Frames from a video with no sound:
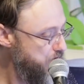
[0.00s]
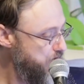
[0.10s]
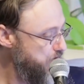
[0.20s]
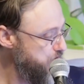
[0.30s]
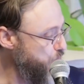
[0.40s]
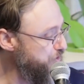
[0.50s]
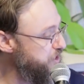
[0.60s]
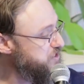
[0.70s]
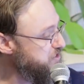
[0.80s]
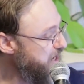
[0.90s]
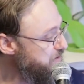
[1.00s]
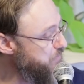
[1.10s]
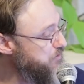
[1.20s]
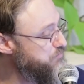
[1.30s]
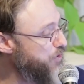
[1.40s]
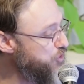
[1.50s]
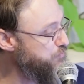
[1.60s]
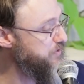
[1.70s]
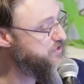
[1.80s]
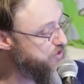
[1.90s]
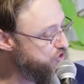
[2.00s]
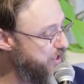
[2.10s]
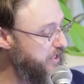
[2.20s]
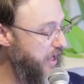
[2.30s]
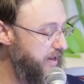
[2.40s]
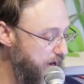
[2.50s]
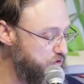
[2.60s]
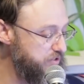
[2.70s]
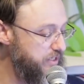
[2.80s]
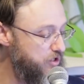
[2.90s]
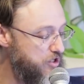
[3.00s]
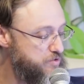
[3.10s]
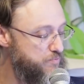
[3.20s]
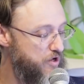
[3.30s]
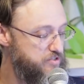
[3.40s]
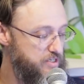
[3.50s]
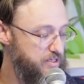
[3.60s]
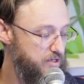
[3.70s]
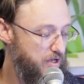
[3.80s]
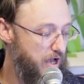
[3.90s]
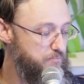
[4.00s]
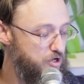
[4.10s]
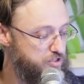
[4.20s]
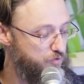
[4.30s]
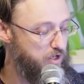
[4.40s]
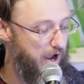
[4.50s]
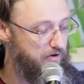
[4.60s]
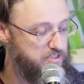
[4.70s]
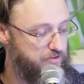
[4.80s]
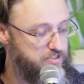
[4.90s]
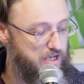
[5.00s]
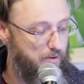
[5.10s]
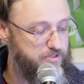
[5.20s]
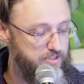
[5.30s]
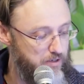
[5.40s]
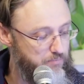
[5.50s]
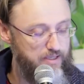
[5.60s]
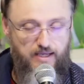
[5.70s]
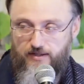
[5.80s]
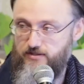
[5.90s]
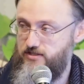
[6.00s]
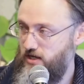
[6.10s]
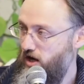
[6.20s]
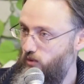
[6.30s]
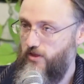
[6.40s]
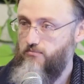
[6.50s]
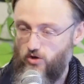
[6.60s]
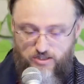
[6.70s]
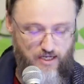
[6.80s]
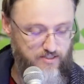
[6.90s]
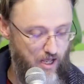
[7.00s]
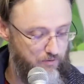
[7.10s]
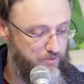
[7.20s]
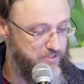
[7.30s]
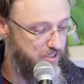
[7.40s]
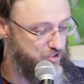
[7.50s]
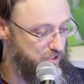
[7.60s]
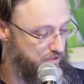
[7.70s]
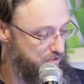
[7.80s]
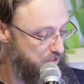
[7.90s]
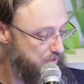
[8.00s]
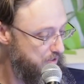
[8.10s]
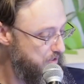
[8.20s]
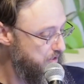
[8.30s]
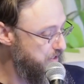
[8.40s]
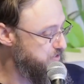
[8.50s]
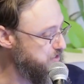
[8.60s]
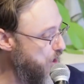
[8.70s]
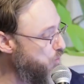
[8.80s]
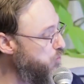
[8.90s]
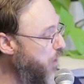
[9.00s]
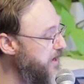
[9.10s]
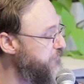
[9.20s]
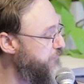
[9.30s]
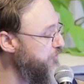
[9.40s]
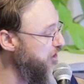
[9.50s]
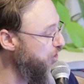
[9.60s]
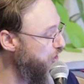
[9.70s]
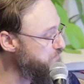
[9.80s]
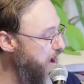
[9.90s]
So with this statement, both petitioning and heralding God's mercy, merciful character, the psalmist then begins with a more detailed petition. He says, I will wait for the Lord.